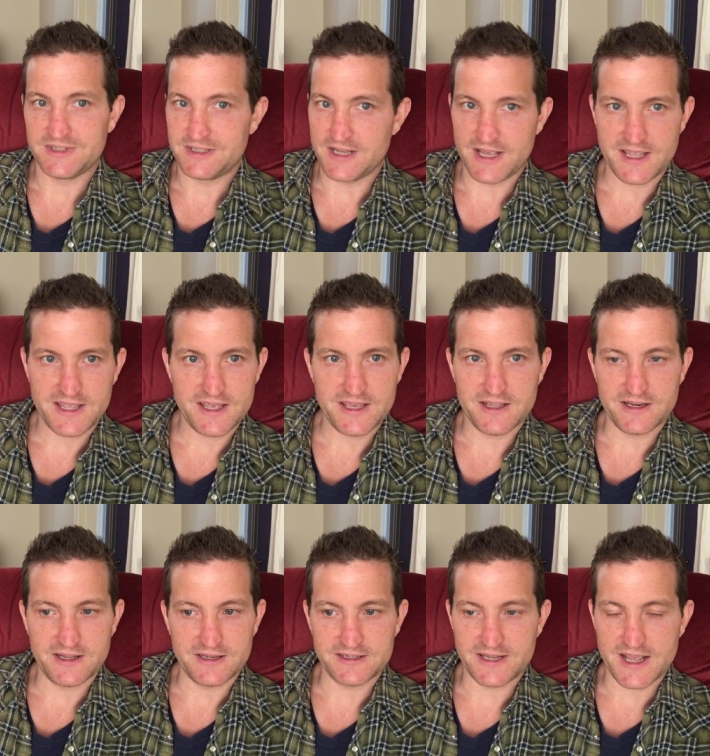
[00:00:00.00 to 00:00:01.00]
day
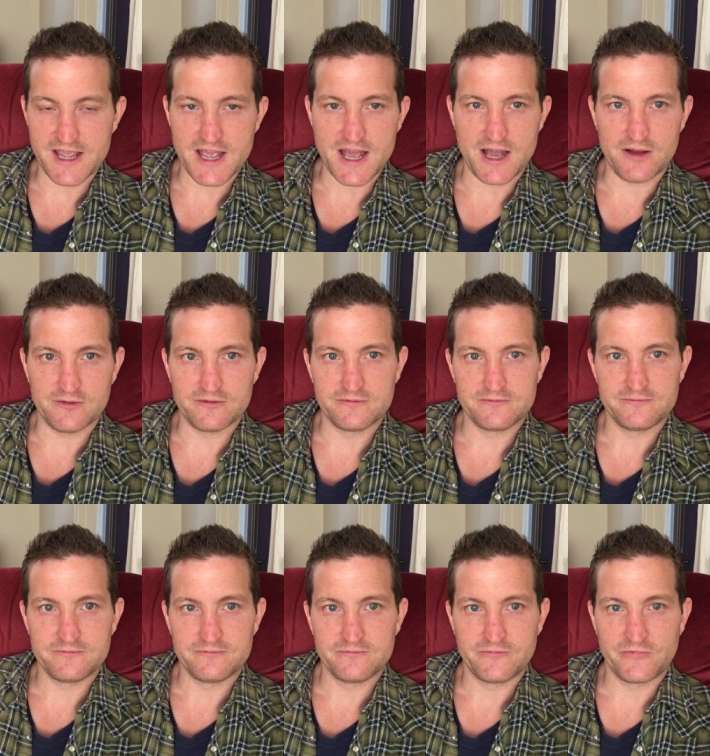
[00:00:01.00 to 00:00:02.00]
in and day out
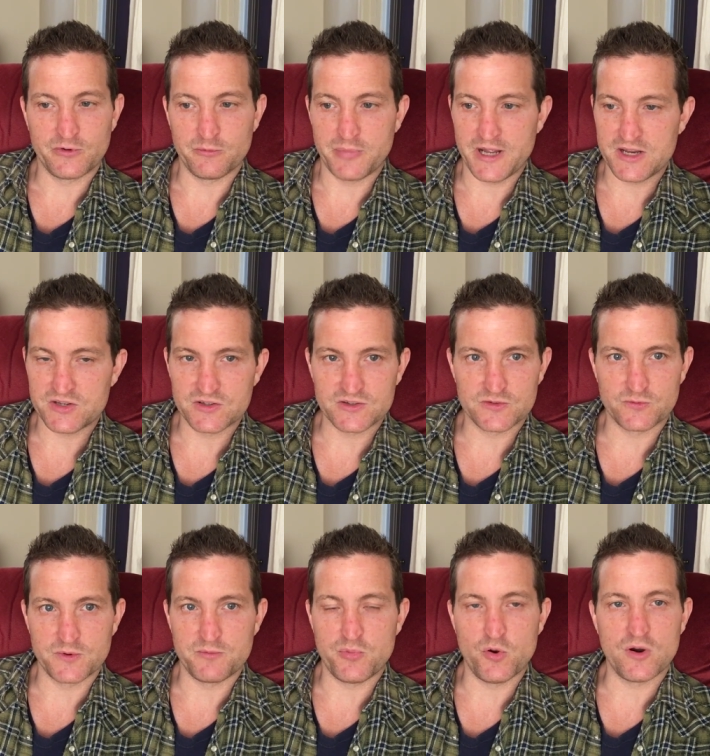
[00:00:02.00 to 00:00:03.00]
from patients'
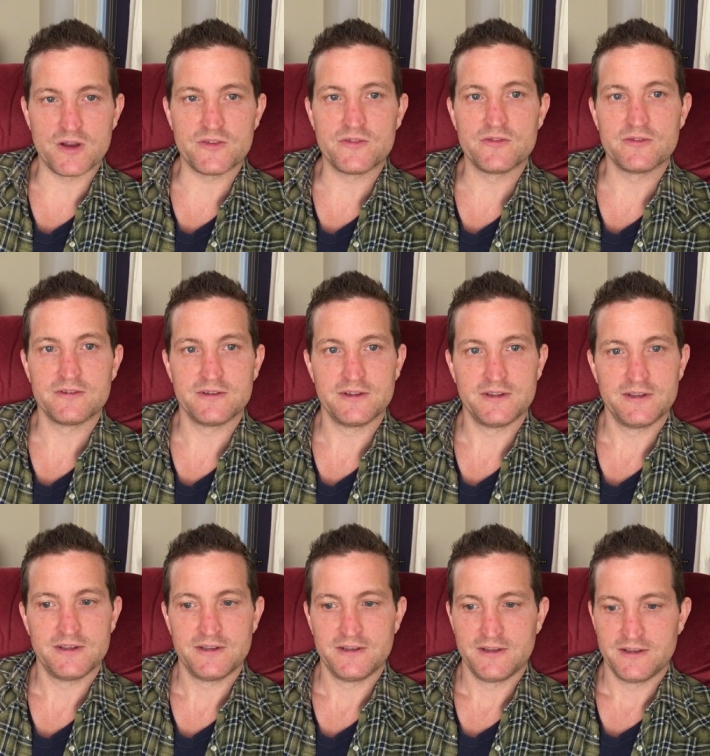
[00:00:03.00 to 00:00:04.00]
reports
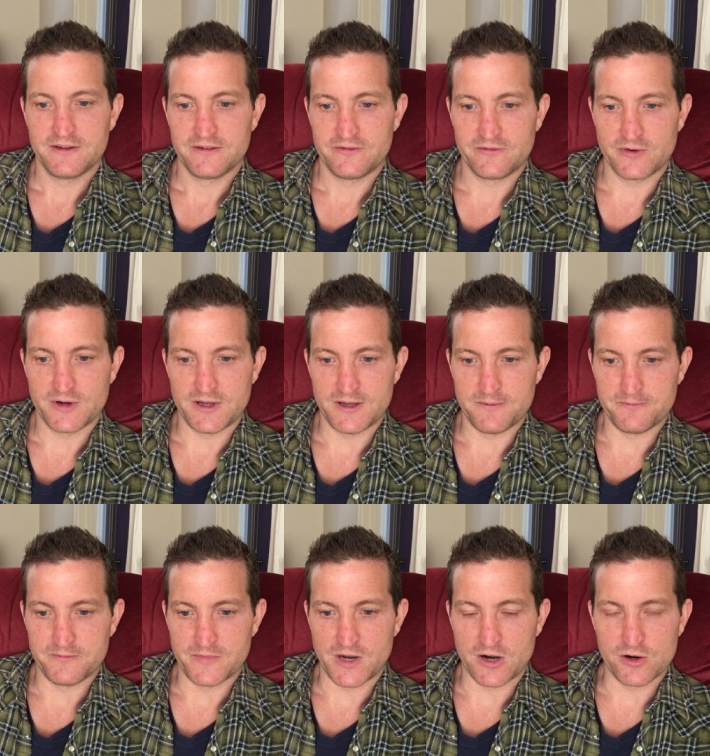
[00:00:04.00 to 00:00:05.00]

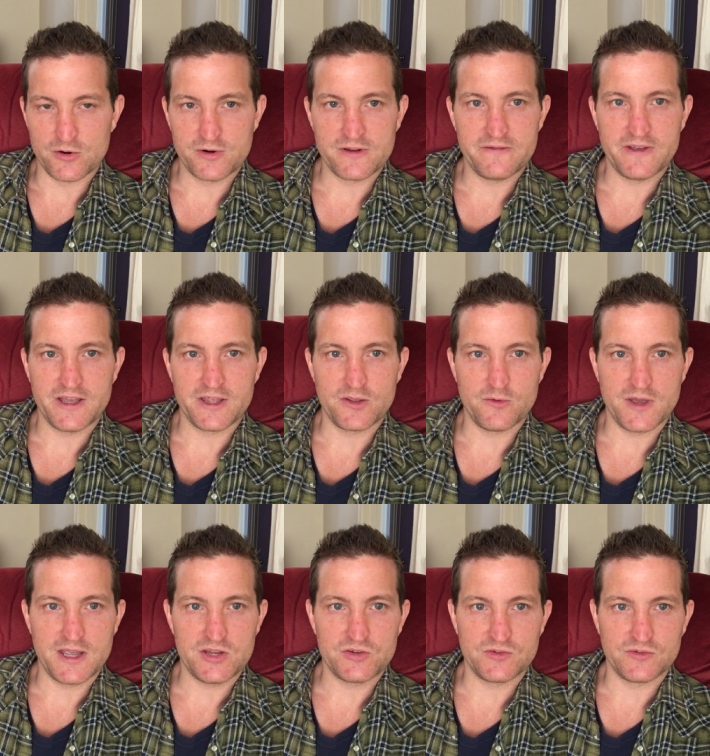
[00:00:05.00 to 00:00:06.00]
from our own
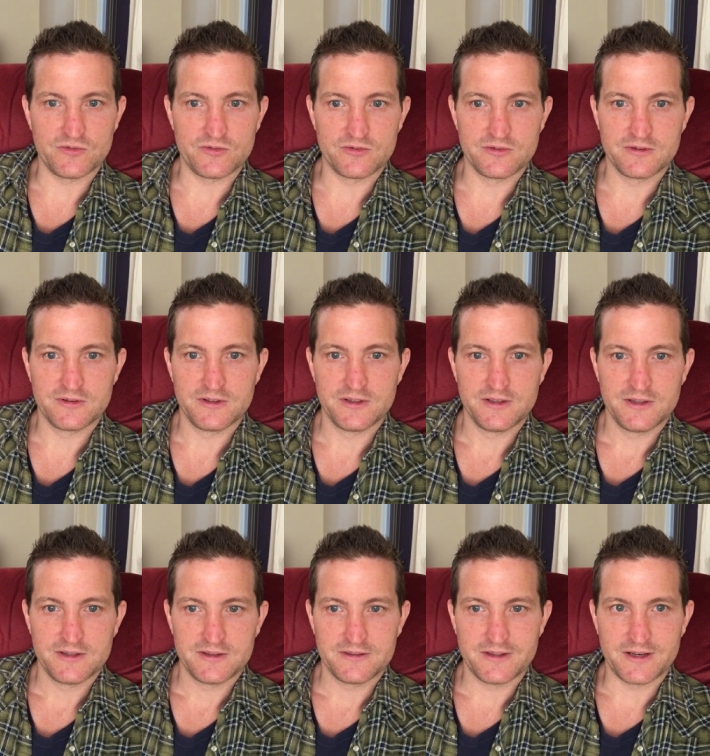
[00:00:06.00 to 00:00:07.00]
evaluations
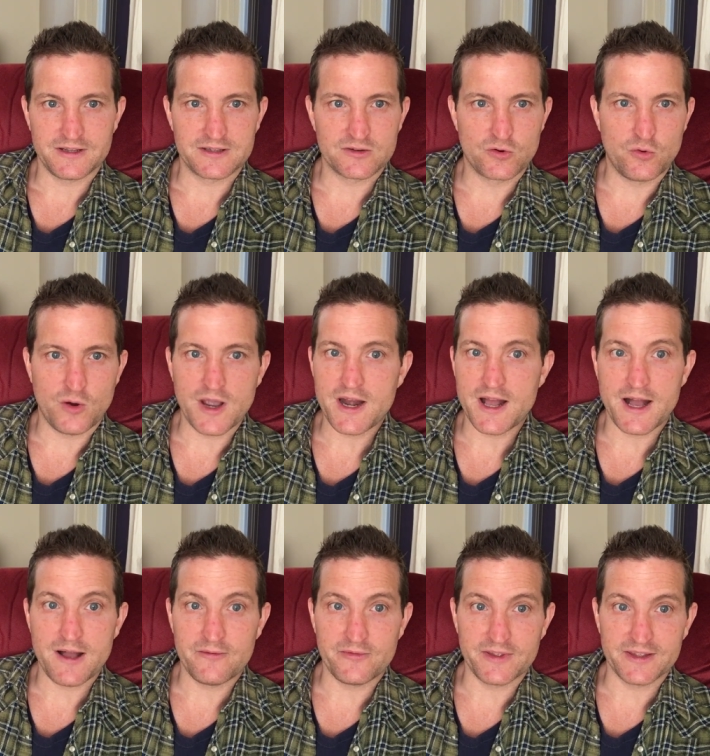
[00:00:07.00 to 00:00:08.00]
that it's quite
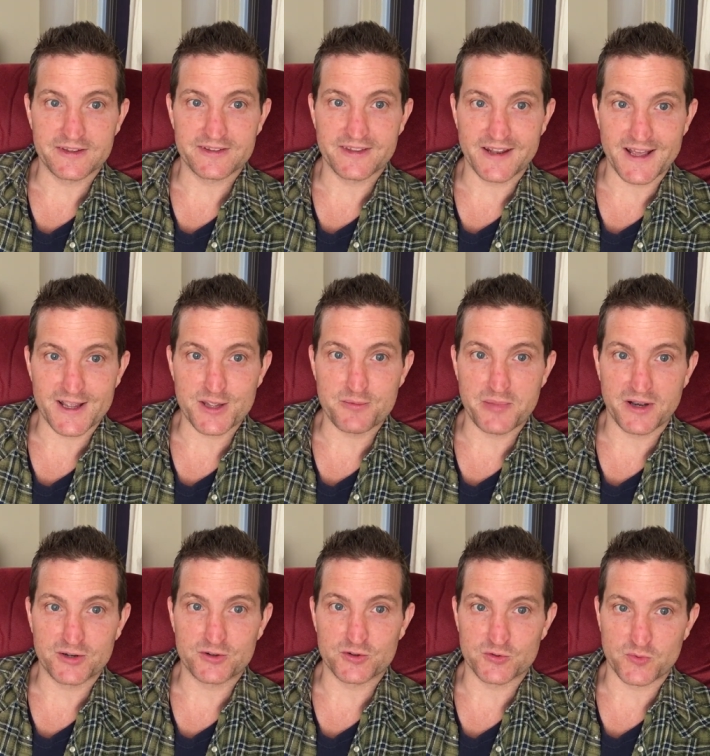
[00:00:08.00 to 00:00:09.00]
obvious that
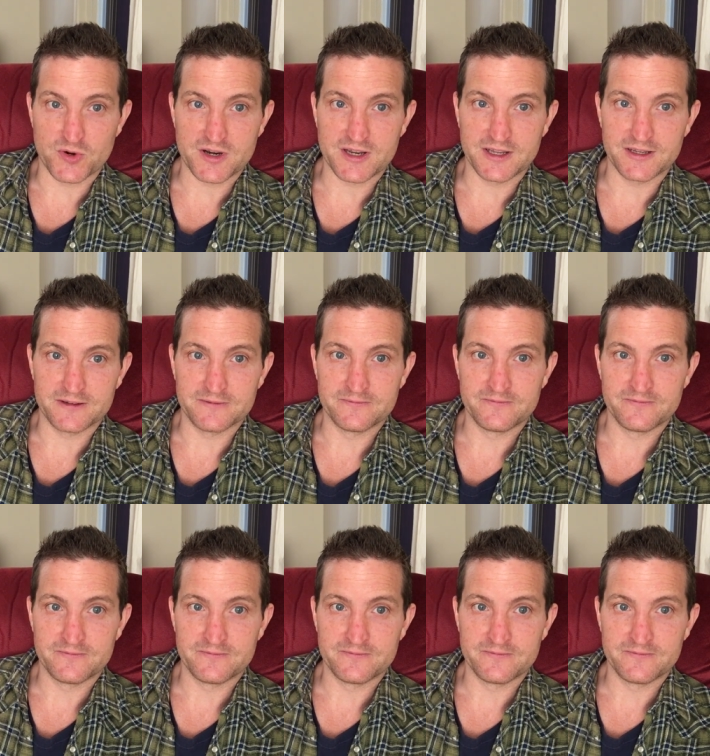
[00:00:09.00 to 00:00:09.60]
acupuncture is working.